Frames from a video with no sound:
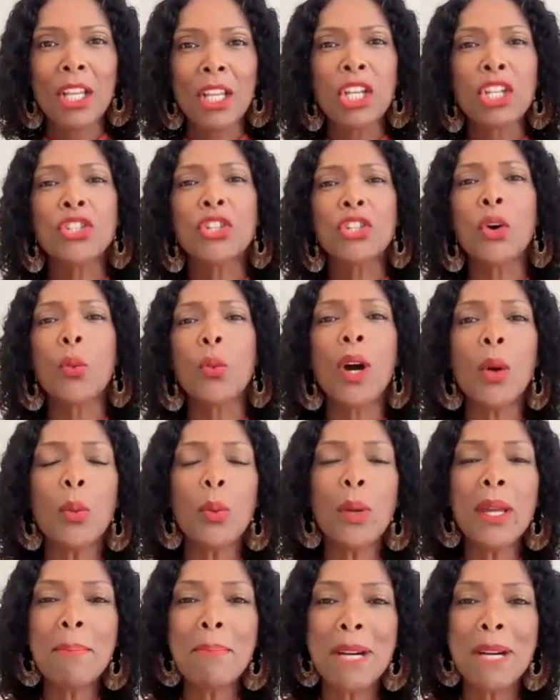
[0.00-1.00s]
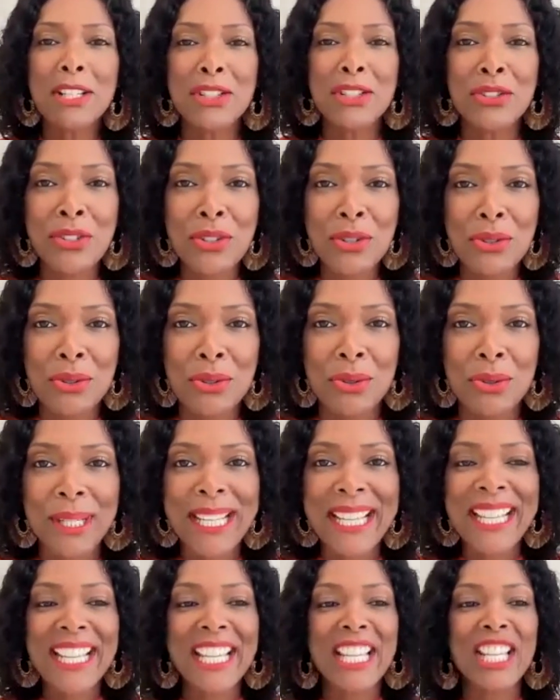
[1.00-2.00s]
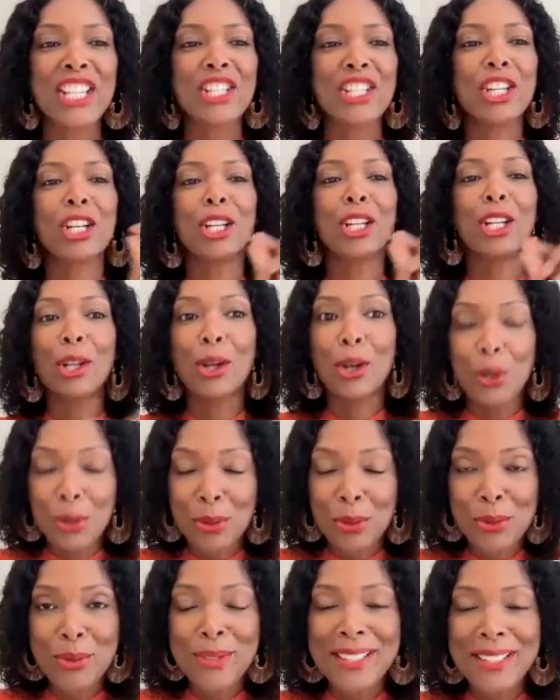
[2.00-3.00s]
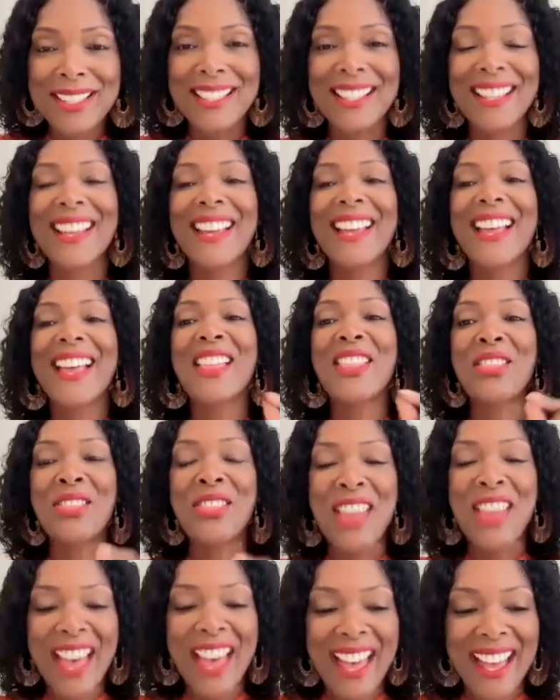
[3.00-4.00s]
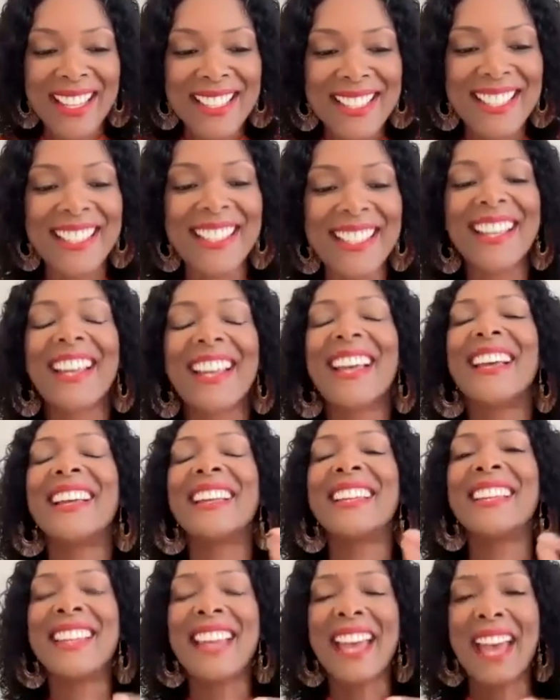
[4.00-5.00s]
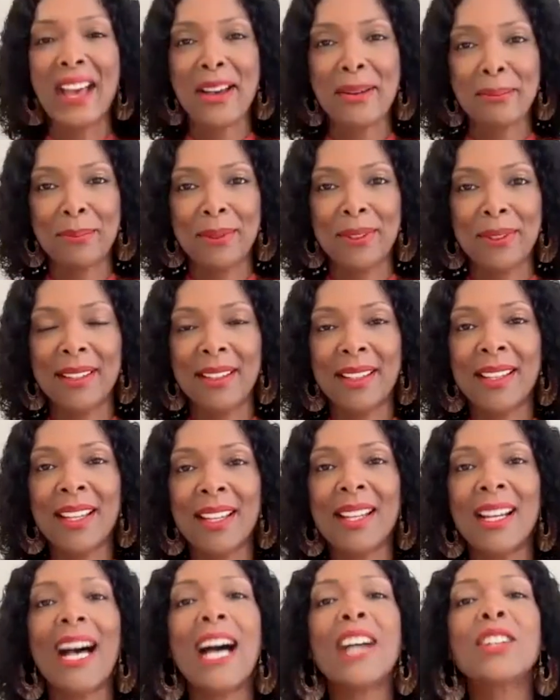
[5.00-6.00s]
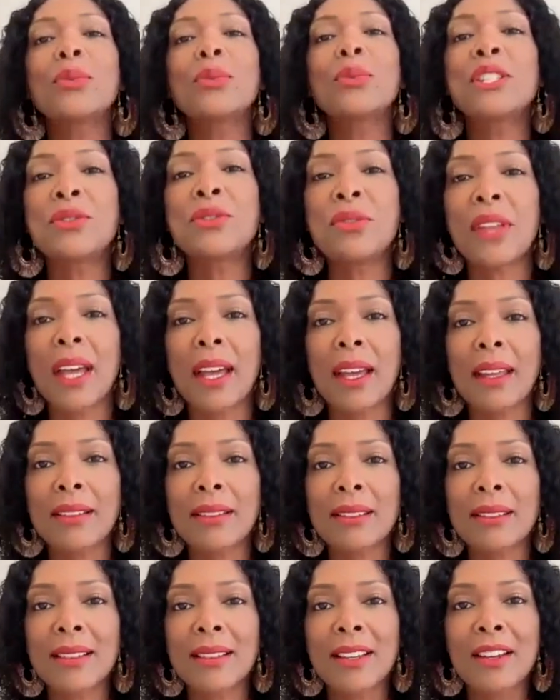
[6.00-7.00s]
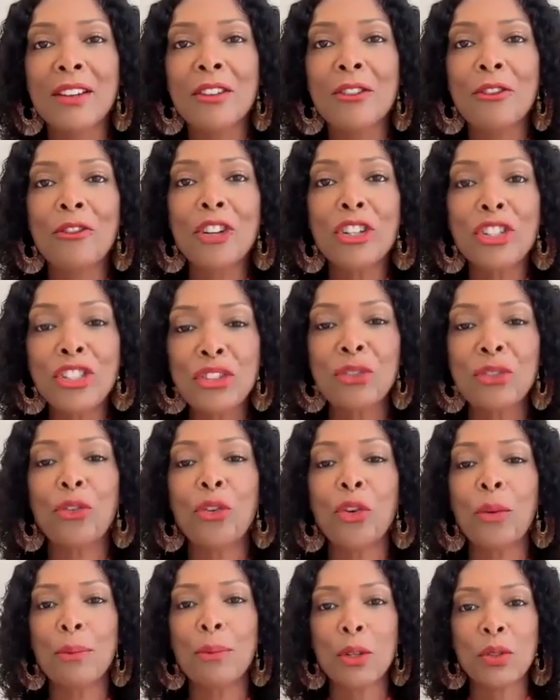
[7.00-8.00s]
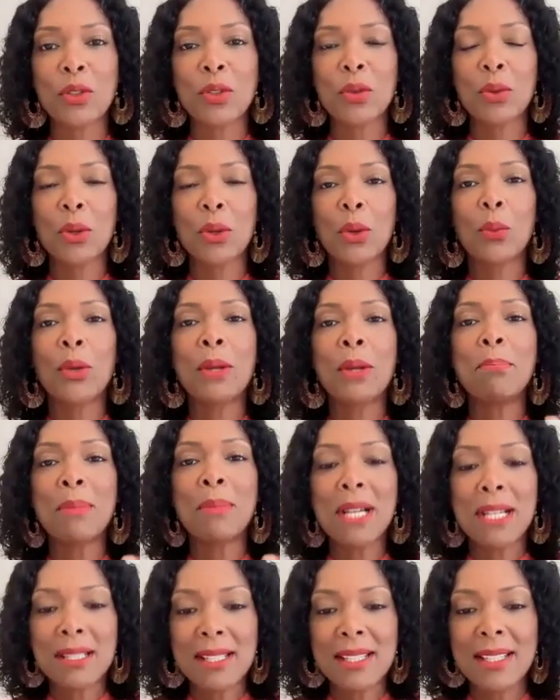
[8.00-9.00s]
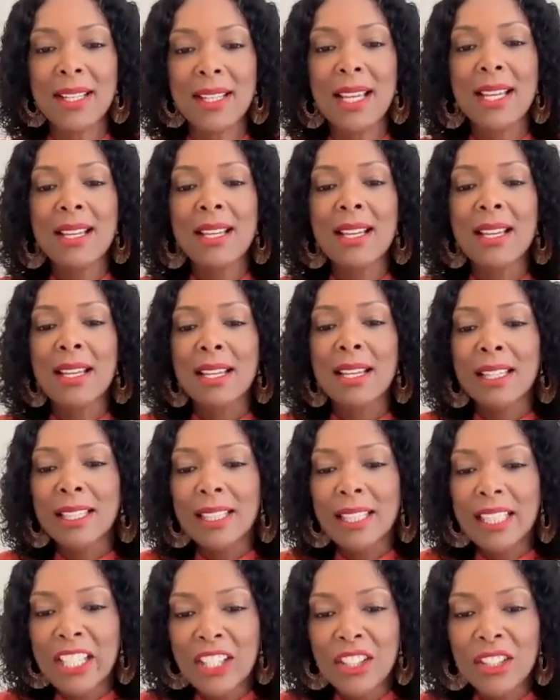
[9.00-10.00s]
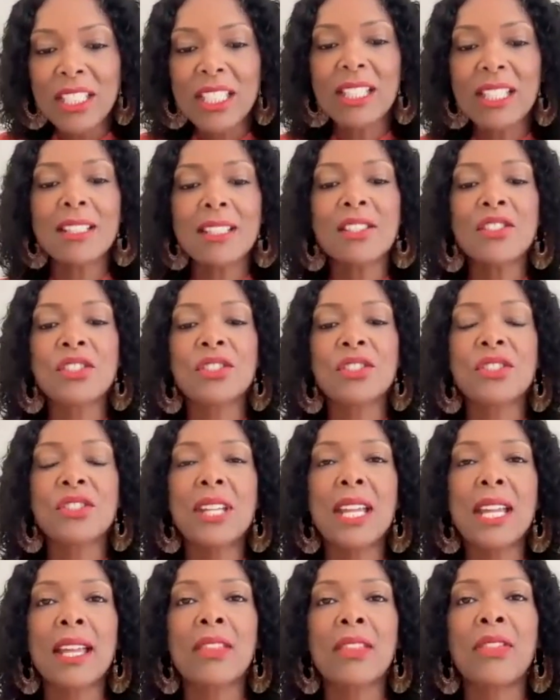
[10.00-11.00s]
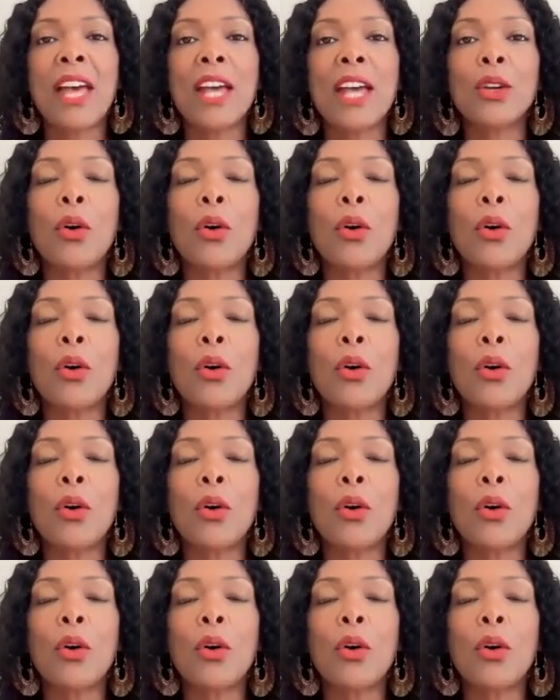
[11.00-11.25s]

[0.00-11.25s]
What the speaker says: So, what we must do is close that gap. How do we do that? First and foremost, we must clearly understand that